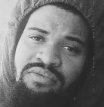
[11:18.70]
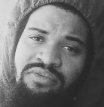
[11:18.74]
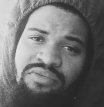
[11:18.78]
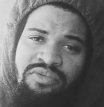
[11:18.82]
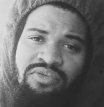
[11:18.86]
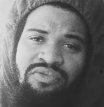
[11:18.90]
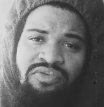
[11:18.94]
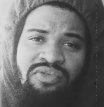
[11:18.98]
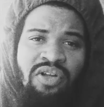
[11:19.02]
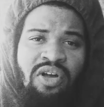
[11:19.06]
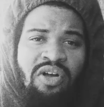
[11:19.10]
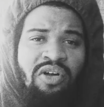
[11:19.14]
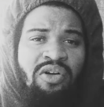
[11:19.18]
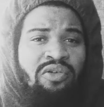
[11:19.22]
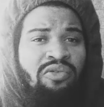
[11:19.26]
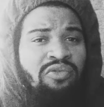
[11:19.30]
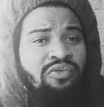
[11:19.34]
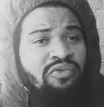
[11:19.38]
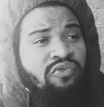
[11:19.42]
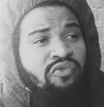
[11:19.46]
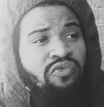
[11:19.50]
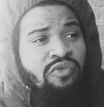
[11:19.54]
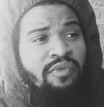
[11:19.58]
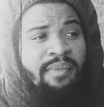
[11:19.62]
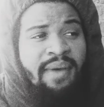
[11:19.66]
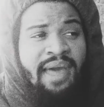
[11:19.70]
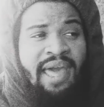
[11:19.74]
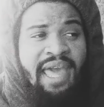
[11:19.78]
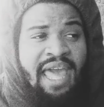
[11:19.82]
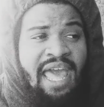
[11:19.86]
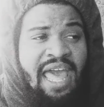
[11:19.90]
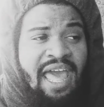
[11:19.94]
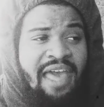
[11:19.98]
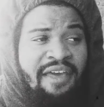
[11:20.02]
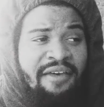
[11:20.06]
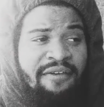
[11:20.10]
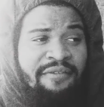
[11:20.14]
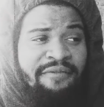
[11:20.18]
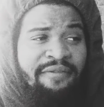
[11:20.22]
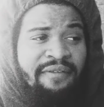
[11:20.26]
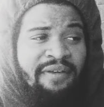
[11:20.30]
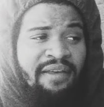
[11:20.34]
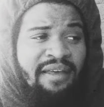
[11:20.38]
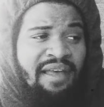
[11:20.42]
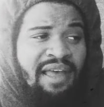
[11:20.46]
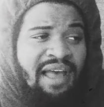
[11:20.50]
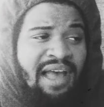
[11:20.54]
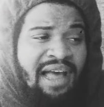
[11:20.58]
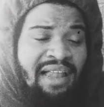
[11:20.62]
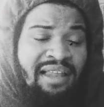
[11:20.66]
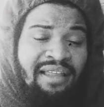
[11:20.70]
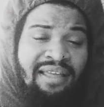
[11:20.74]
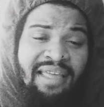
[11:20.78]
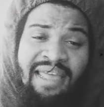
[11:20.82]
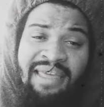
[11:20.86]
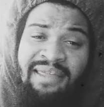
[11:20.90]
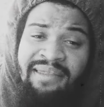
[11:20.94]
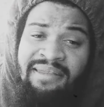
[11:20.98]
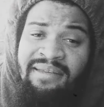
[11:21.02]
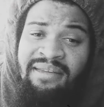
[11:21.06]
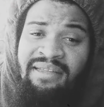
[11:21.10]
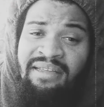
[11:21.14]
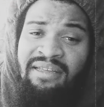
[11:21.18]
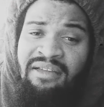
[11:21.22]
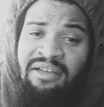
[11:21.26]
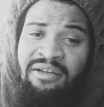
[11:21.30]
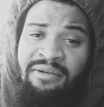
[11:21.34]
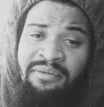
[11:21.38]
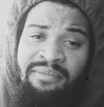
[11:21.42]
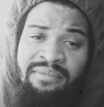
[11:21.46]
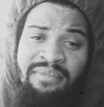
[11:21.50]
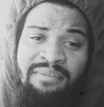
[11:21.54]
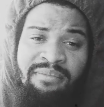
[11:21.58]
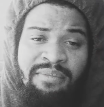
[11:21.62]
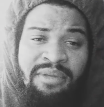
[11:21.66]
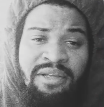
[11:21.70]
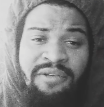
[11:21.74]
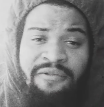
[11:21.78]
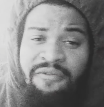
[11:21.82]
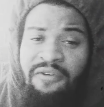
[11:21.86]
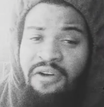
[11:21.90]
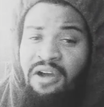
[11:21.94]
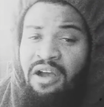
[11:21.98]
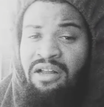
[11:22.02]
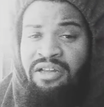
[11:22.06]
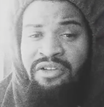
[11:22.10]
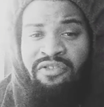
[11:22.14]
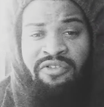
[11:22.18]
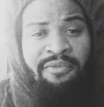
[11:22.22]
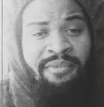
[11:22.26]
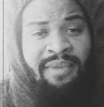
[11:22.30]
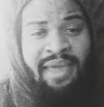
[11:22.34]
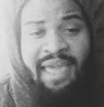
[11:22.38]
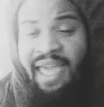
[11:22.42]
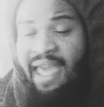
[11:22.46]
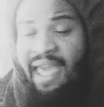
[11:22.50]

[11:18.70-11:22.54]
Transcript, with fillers: No, we might have Anthony um, McFarland. We may